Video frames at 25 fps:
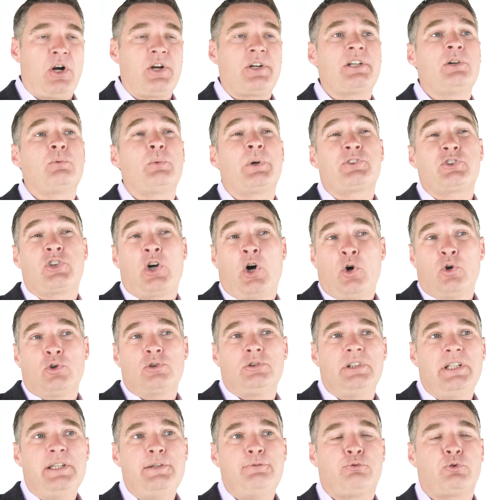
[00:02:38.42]
market with
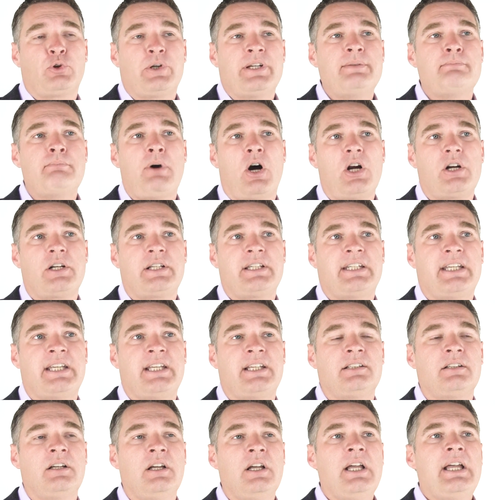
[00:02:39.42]
totally free
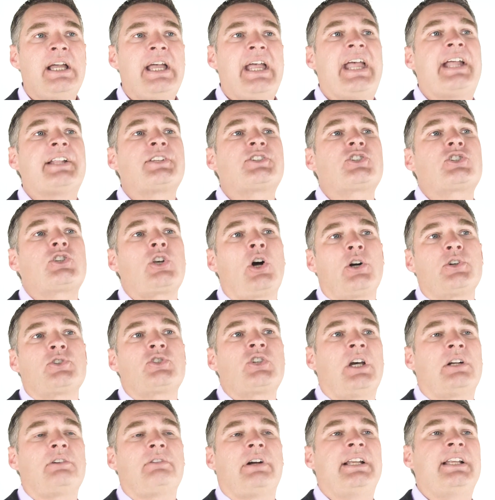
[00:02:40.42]
marketing and
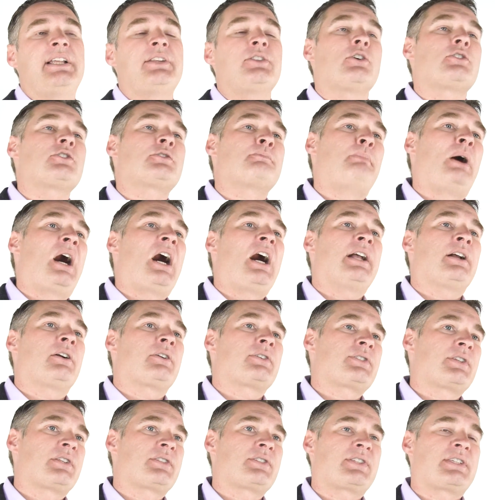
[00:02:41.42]
start generating those
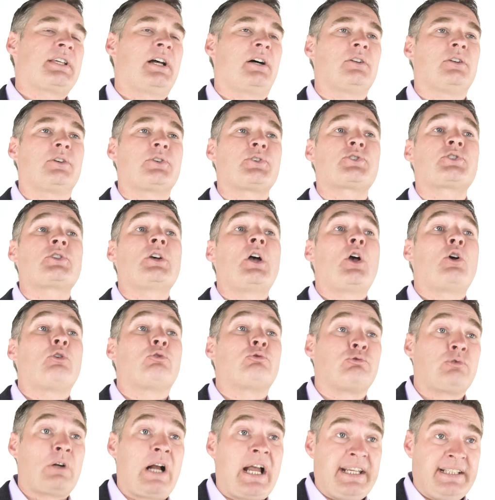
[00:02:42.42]
buyers and sellers
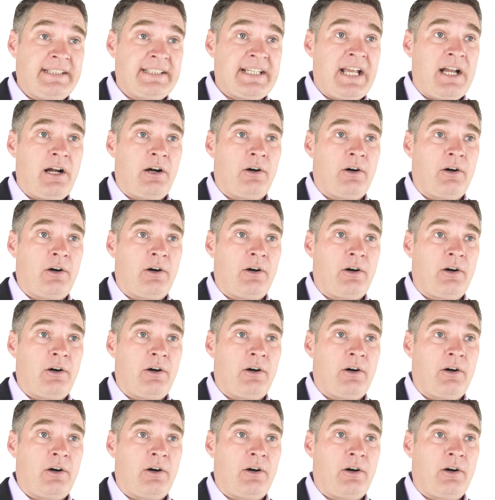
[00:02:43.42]
right